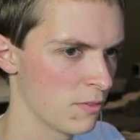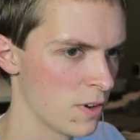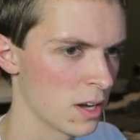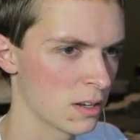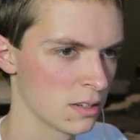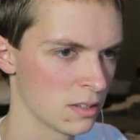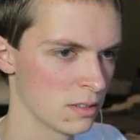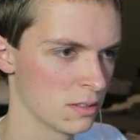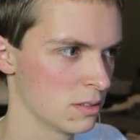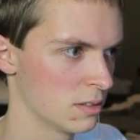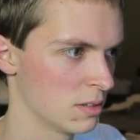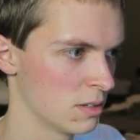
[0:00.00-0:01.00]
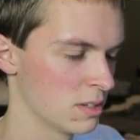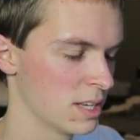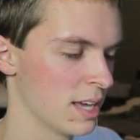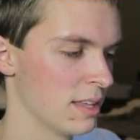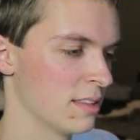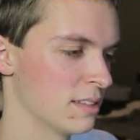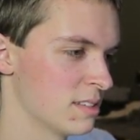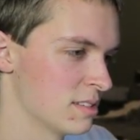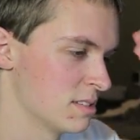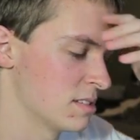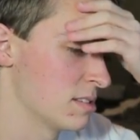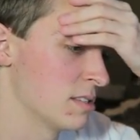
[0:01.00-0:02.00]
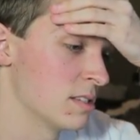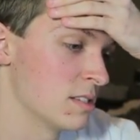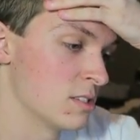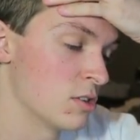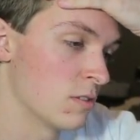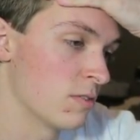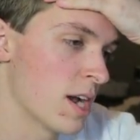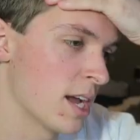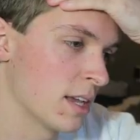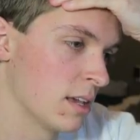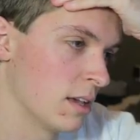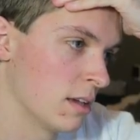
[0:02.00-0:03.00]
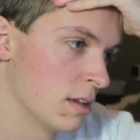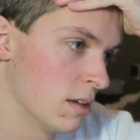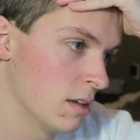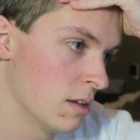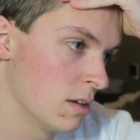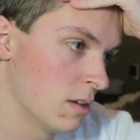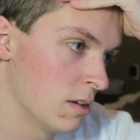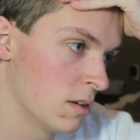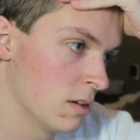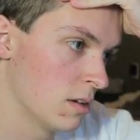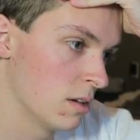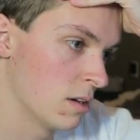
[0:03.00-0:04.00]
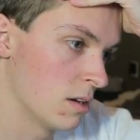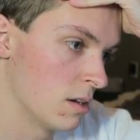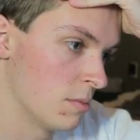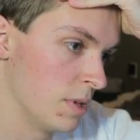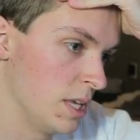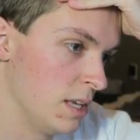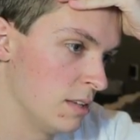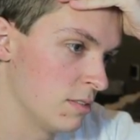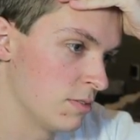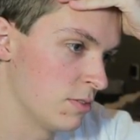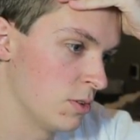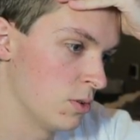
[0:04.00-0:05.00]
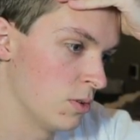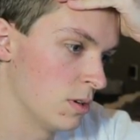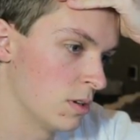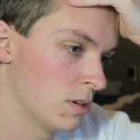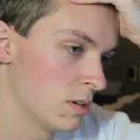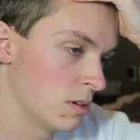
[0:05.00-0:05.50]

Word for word: Fuck. Okay, this is nerve-wracking. Eat food.